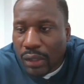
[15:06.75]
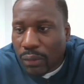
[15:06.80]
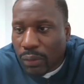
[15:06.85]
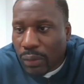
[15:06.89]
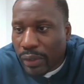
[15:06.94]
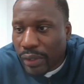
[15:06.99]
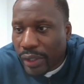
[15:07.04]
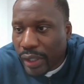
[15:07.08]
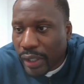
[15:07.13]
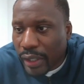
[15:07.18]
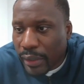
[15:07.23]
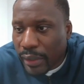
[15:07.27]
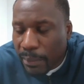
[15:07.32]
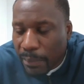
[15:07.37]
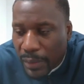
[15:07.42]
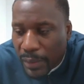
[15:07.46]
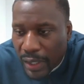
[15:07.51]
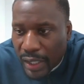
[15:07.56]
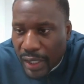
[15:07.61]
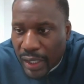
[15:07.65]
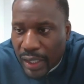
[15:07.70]
where they're going to
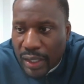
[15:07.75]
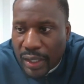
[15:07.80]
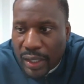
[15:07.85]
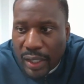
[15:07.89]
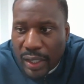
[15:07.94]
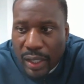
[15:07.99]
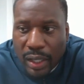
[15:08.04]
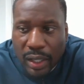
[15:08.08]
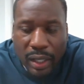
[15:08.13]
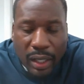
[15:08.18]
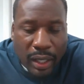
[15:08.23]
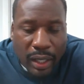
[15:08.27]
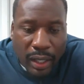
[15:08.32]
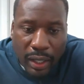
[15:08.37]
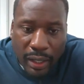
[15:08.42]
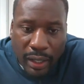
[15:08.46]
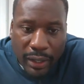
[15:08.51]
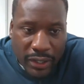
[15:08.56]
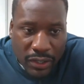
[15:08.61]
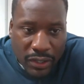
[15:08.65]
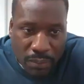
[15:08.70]
be.
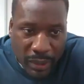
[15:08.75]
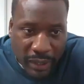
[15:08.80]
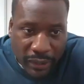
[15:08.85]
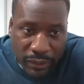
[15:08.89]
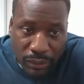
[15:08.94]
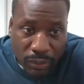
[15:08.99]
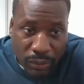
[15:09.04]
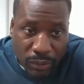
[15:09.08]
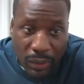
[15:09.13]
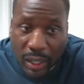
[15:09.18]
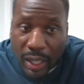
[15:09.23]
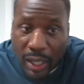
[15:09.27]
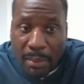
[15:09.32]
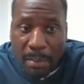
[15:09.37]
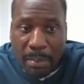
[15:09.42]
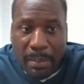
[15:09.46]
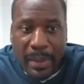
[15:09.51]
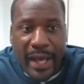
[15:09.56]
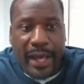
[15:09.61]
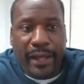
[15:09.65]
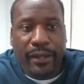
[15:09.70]
He's been through a lot
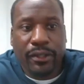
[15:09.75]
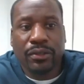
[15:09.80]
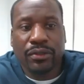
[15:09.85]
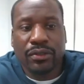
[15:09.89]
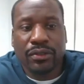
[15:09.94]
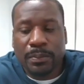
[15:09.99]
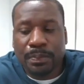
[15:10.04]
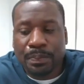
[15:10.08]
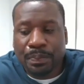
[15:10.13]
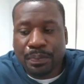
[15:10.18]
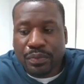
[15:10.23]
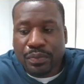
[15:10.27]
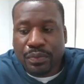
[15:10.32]
of battles,